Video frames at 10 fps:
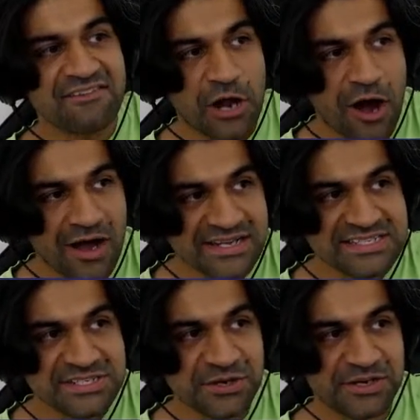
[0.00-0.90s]
an
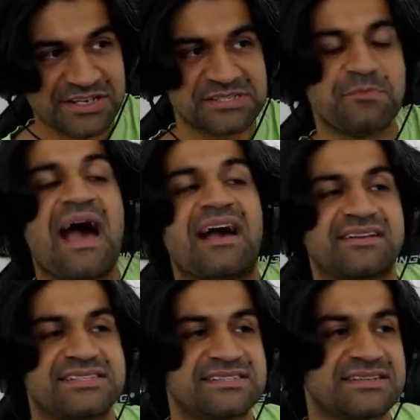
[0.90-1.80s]
honest to goodness
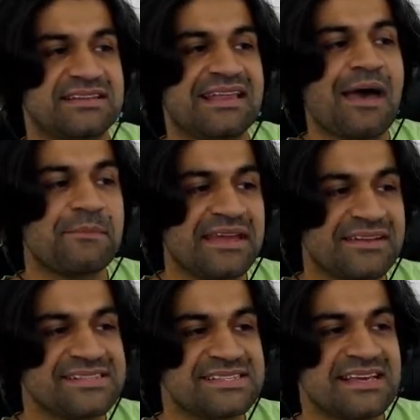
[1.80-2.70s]
max, that
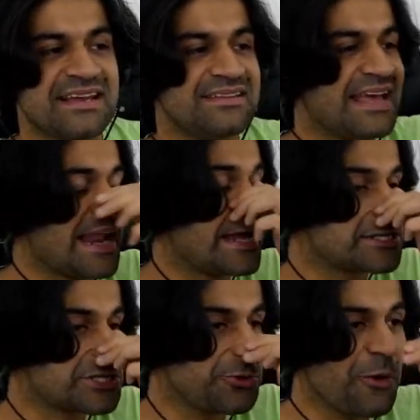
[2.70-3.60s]
means that
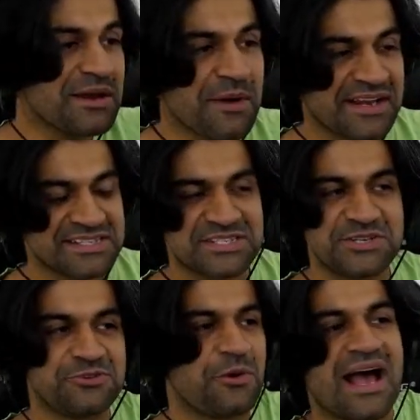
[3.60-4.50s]
at 2n minus
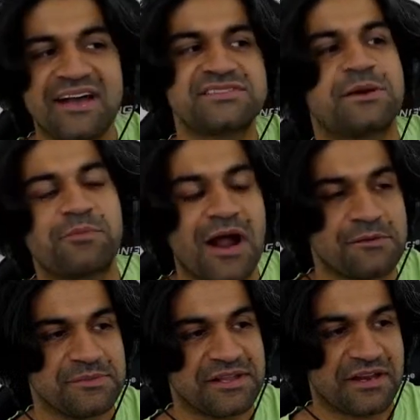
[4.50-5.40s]
2, I have some
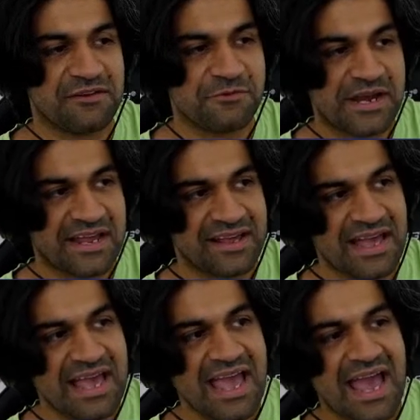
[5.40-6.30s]
probability of winning.
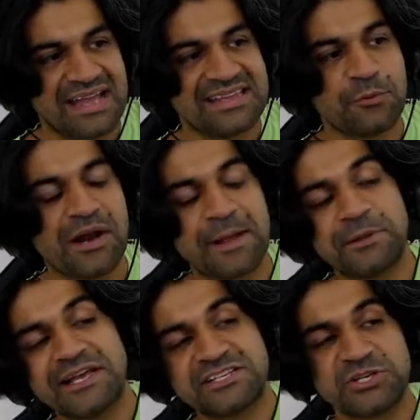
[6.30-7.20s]
And then when I
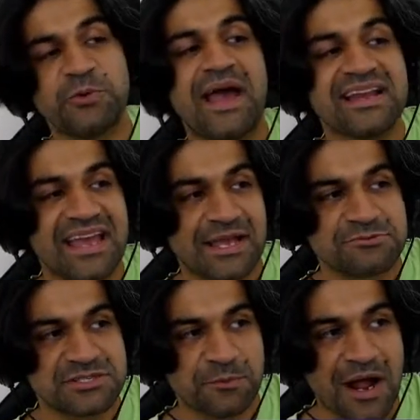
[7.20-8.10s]
play 2n
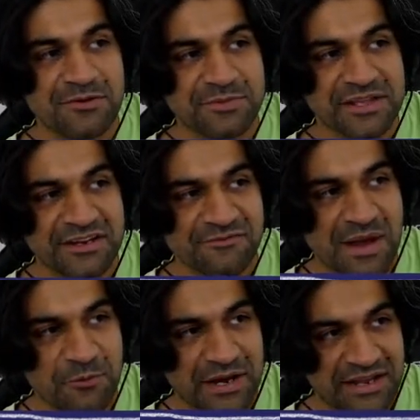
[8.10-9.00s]
games, the probability of
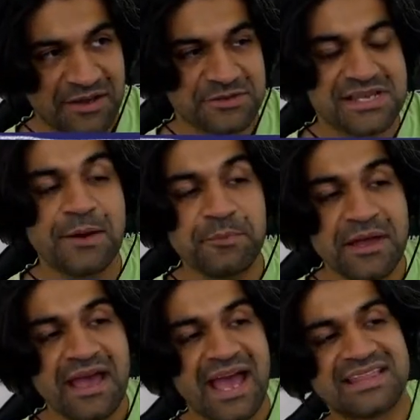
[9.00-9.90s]
my winning goes up.
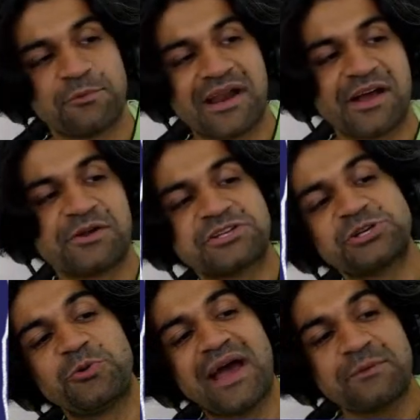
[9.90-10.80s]
And then when I go to
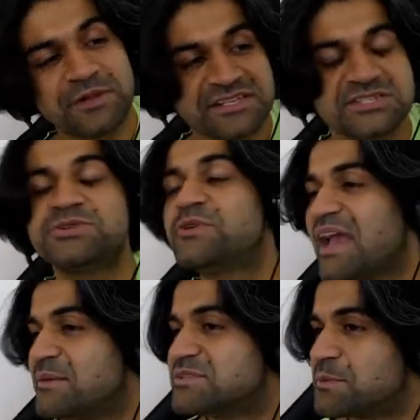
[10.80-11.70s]
2n plus 2
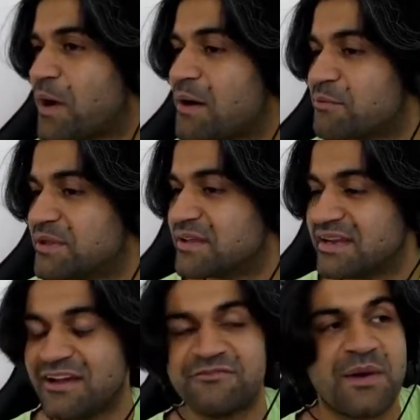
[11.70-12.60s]
games, the
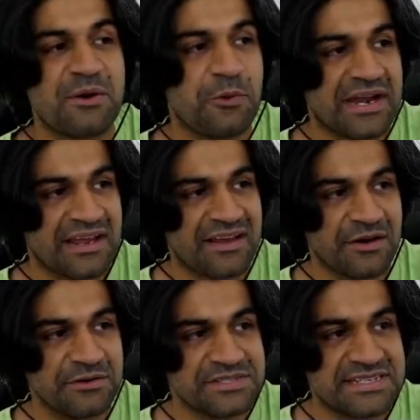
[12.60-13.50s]
probability of my winning
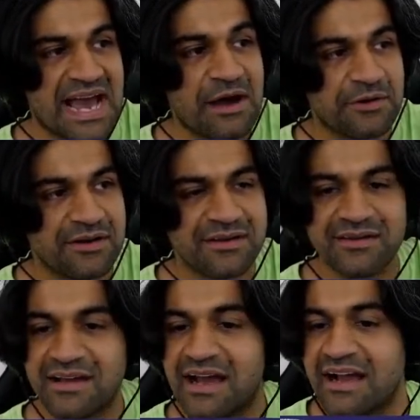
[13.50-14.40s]
goes down
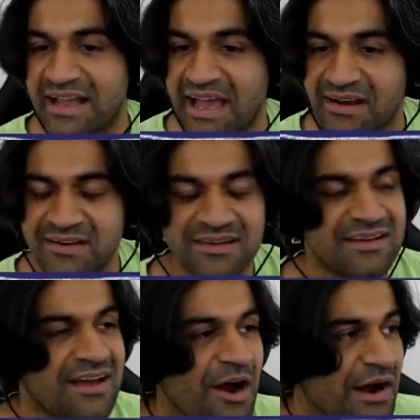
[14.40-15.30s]
again.
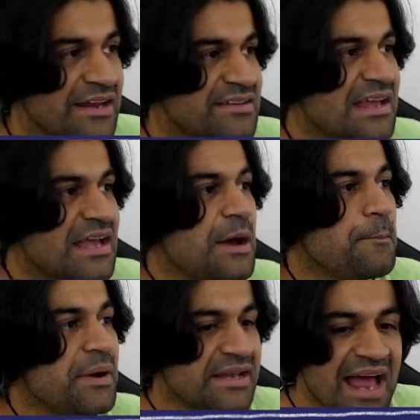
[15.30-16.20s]
All right.
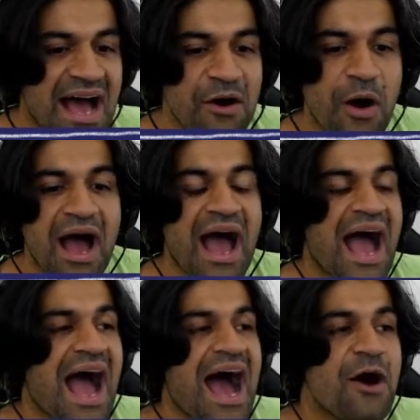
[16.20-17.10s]
But now,
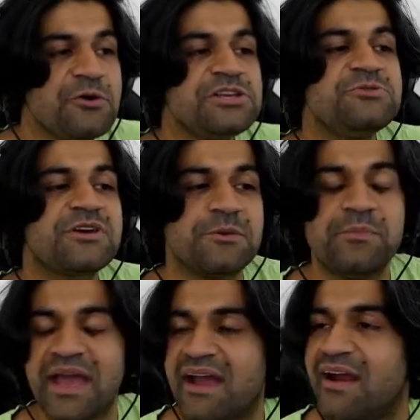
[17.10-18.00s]
how do you
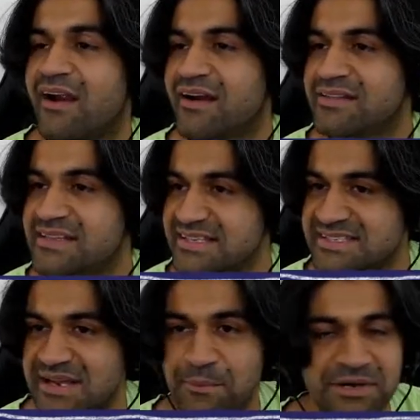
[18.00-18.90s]
compare these
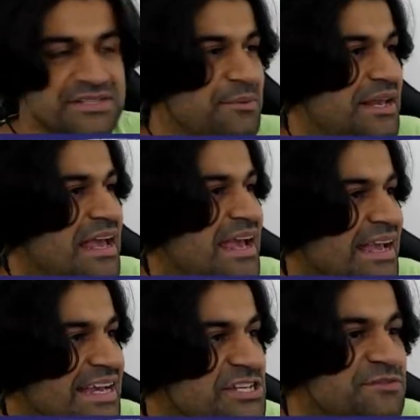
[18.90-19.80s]
numbers? I mean,
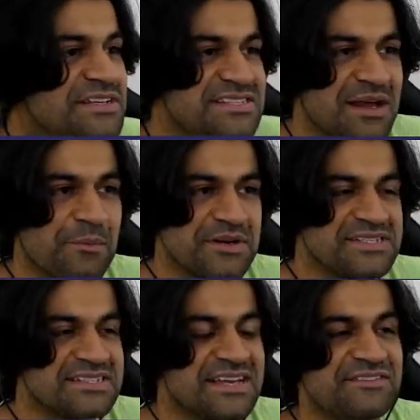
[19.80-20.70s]
each of these numbers
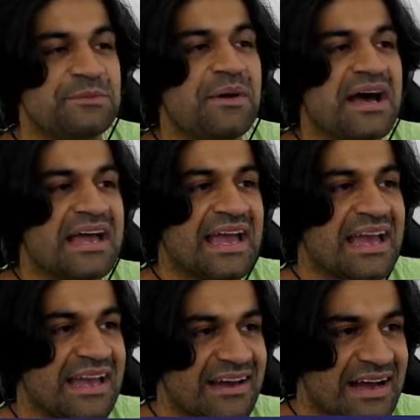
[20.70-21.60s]
is given by
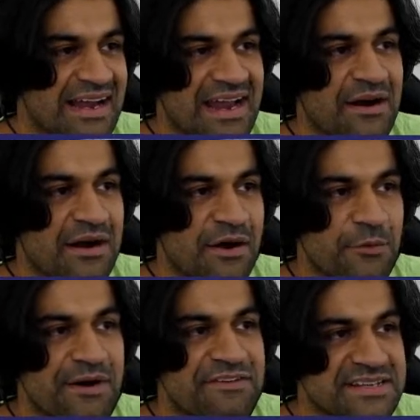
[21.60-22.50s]
a
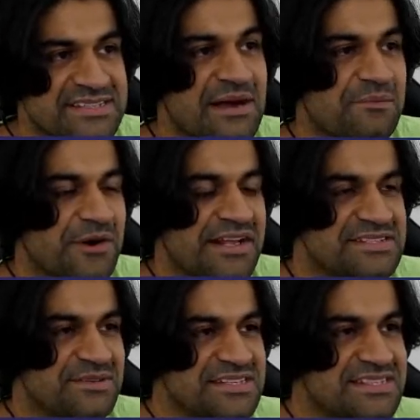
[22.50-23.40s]
horrific sum, right?
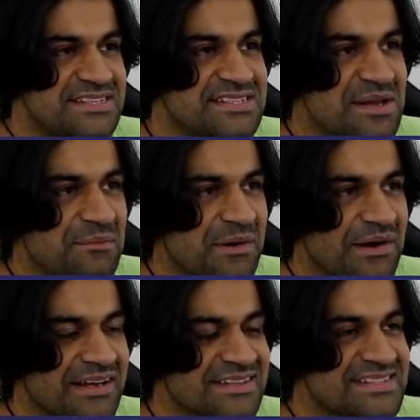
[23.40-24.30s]
So this number
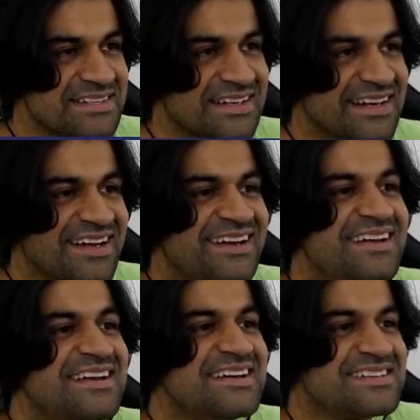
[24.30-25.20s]
is,
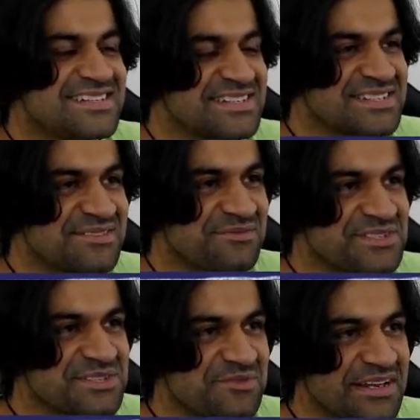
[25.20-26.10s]
just
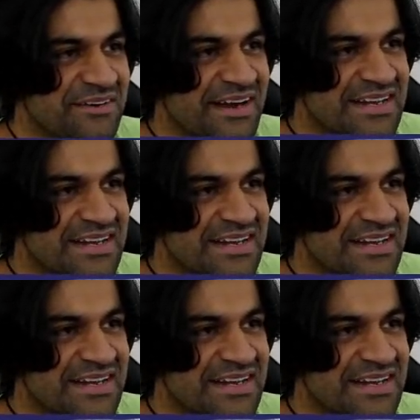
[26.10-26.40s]
to reiterate,